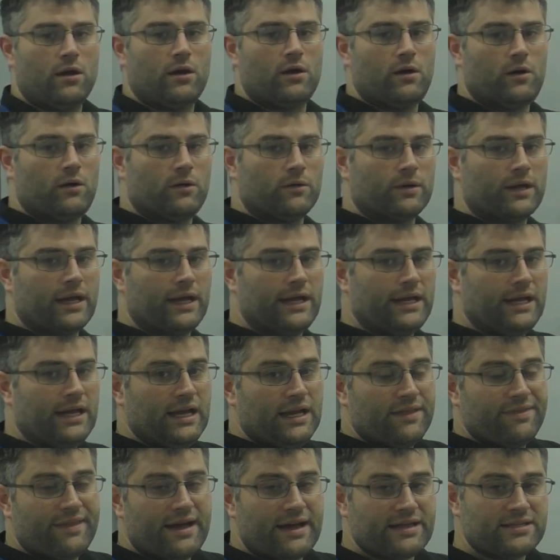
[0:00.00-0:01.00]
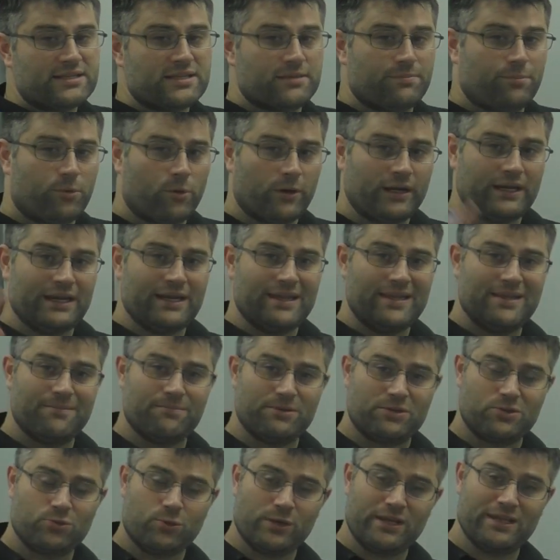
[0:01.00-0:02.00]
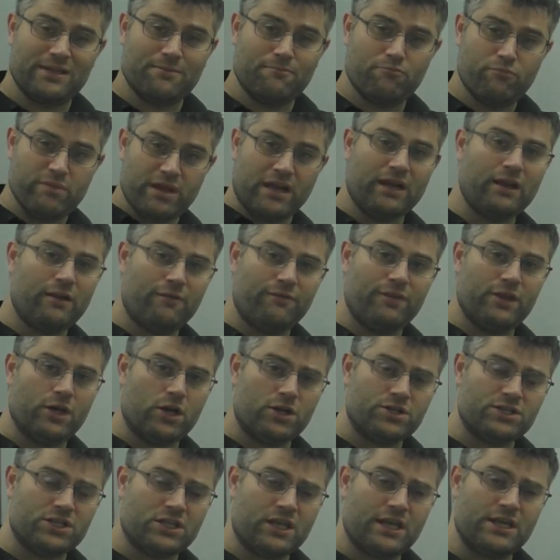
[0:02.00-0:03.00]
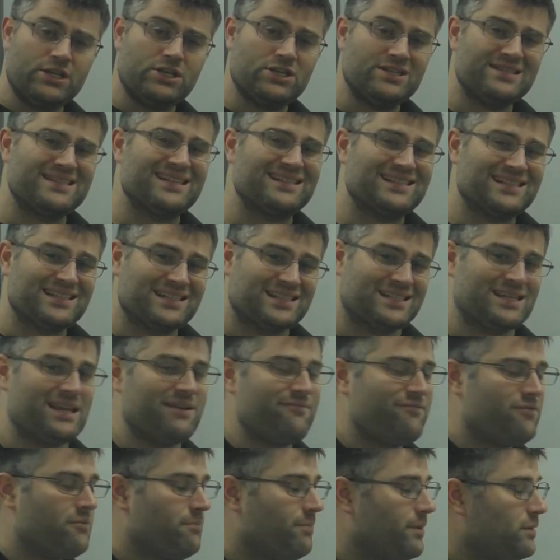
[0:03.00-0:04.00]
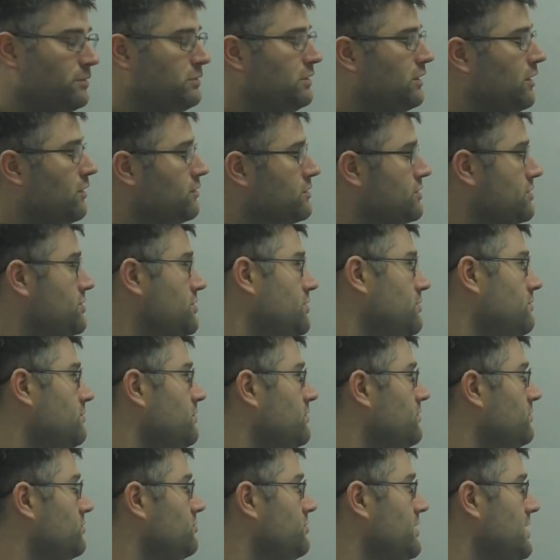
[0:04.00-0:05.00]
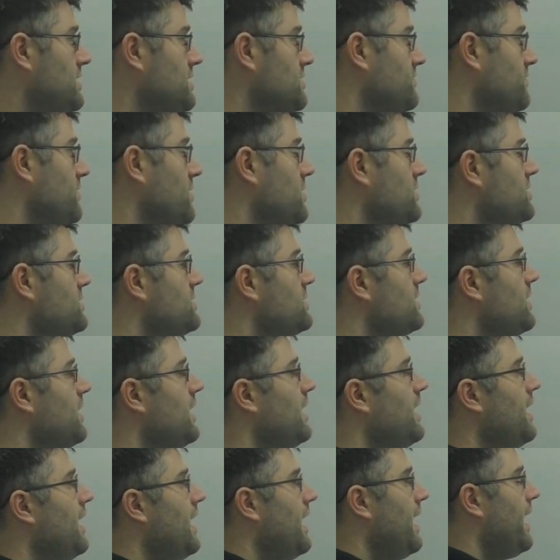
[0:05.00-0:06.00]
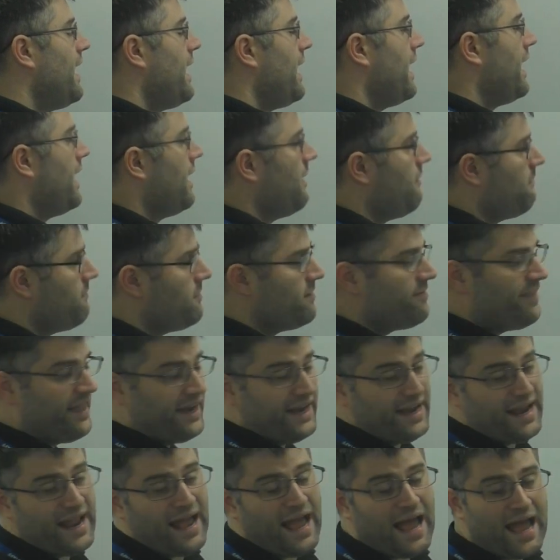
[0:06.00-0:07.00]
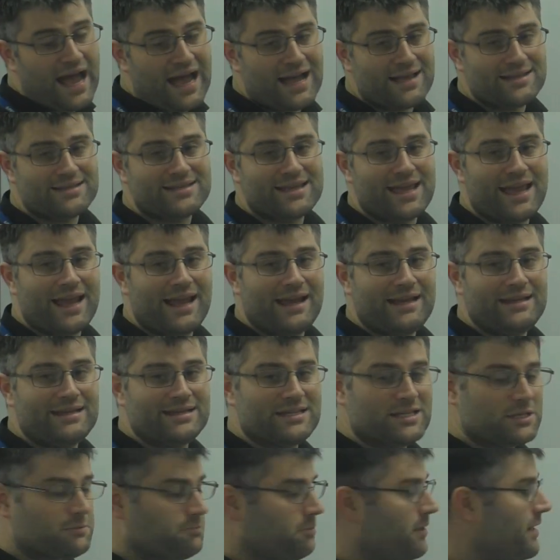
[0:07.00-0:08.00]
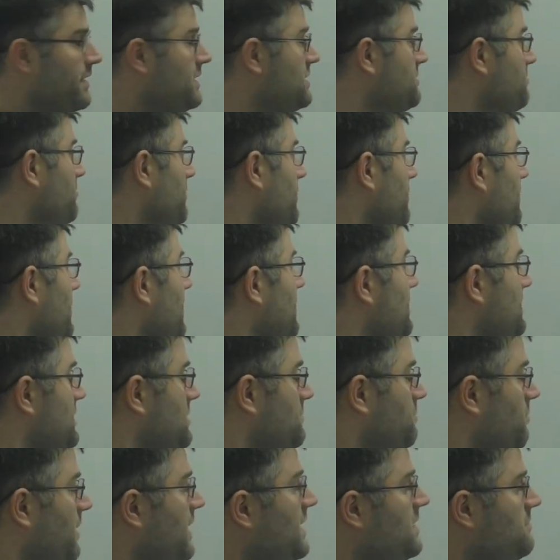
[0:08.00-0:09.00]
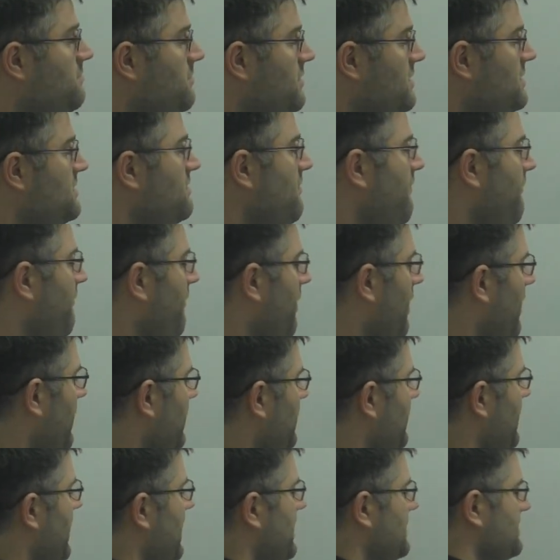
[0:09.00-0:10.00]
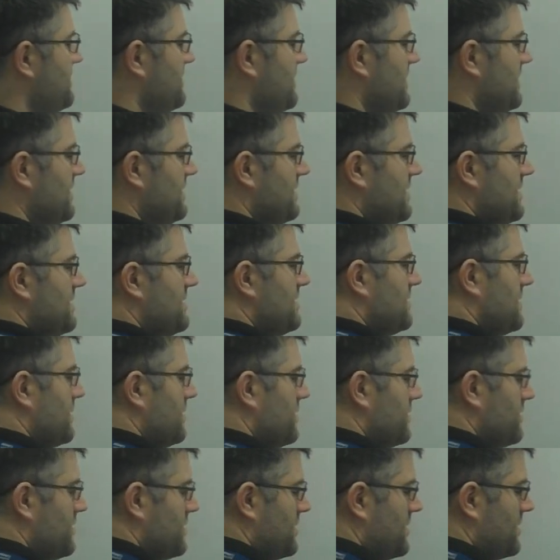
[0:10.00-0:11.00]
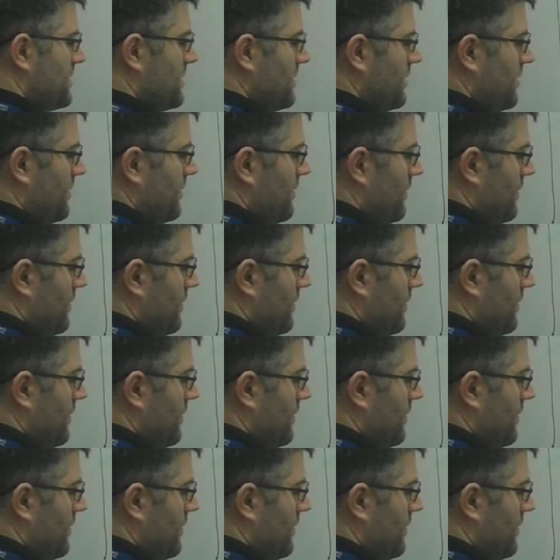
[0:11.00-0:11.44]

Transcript: okay? That's the point between the middle of the oscillations. That's the same for both longitudinal and transverse. Then it has a displacement. A displacement is defined as the distance